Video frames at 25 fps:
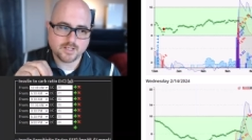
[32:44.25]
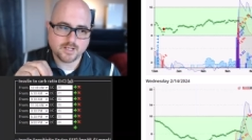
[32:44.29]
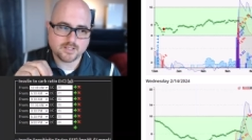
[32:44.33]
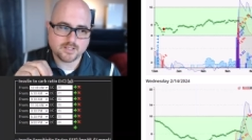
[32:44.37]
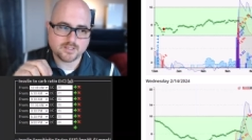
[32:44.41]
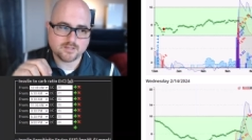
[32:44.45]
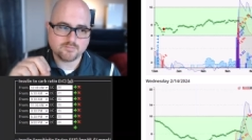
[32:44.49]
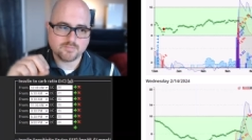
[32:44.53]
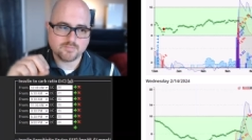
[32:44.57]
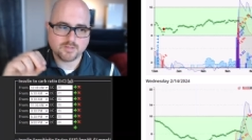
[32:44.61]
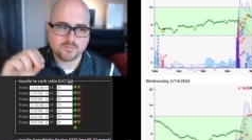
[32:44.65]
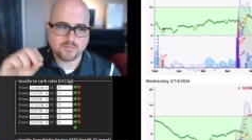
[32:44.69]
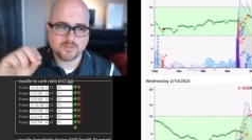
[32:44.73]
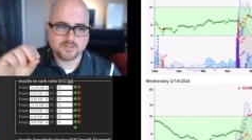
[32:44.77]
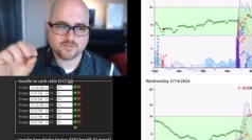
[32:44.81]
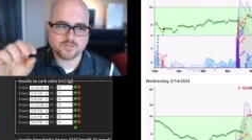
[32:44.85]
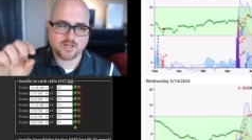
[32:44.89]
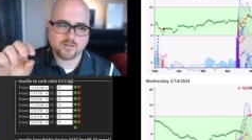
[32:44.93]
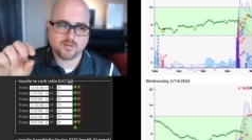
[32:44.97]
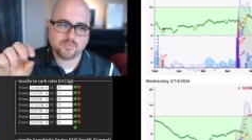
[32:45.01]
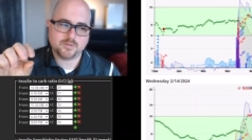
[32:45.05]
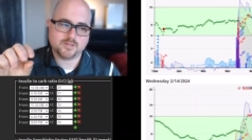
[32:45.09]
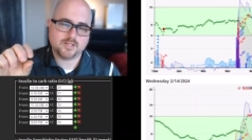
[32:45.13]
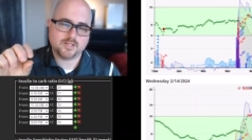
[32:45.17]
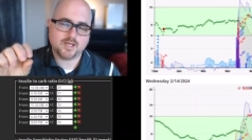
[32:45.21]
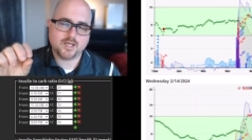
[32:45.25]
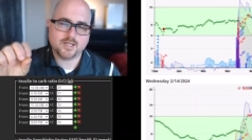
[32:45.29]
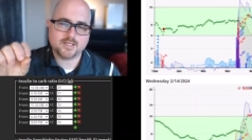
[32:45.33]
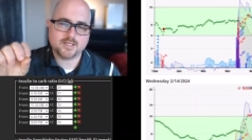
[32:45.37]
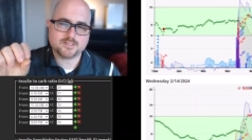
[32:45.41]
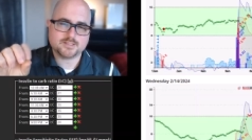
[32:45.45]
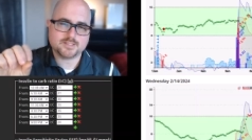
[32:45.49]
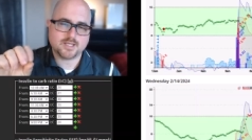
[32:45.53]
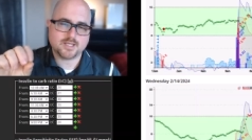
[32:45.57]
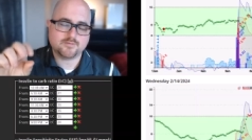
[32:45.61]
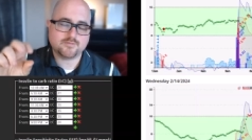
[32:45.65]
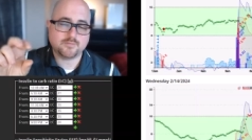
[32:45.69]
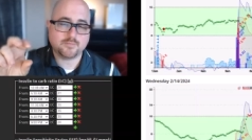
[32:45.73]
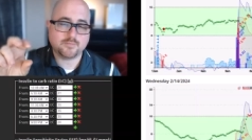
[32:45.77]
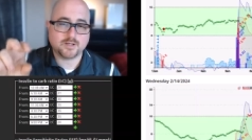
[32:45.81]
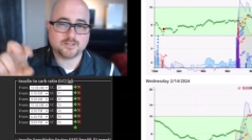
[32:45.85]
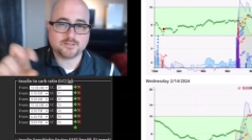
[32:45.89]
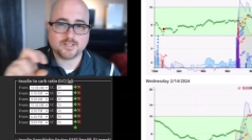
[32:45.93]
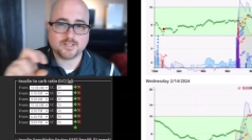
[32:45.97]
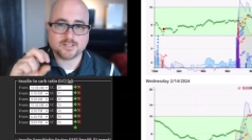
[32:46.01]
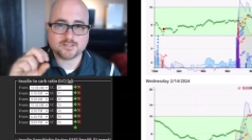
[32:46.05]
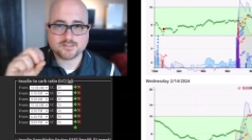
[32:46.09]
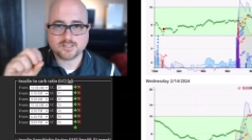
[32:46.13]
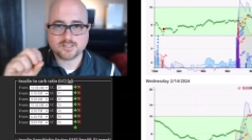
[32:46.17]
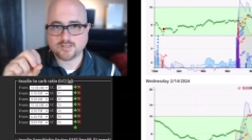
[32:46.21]
and then maybe dropping the ISF about
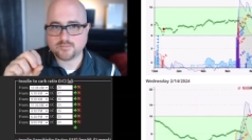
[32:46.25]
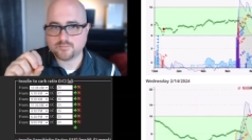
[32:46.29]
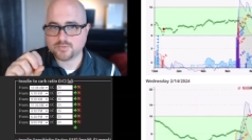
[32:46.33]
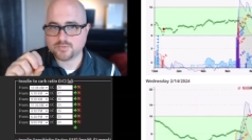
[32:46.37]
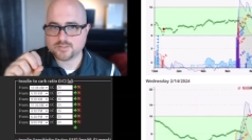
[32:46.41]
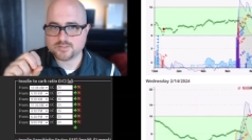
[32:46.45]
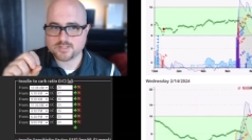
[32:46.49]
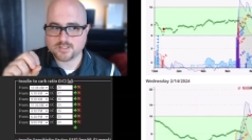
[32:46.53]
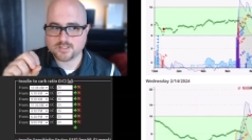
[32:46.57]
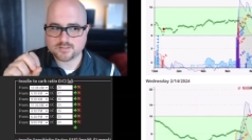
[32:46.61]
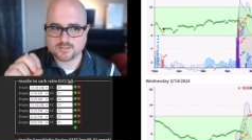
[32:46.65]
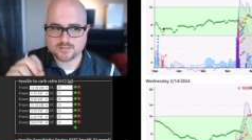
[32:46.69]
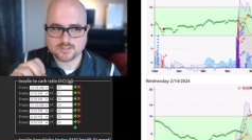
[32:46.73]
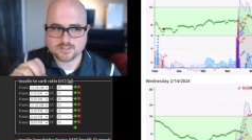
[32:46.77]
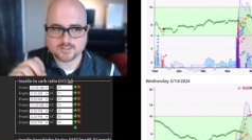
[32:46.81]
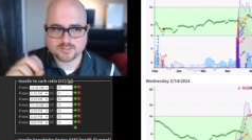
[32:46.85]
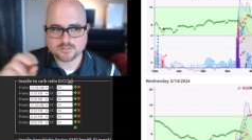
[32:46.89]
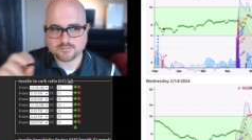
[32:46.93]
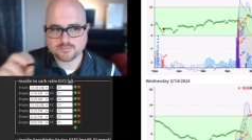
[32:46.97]
that same percentage.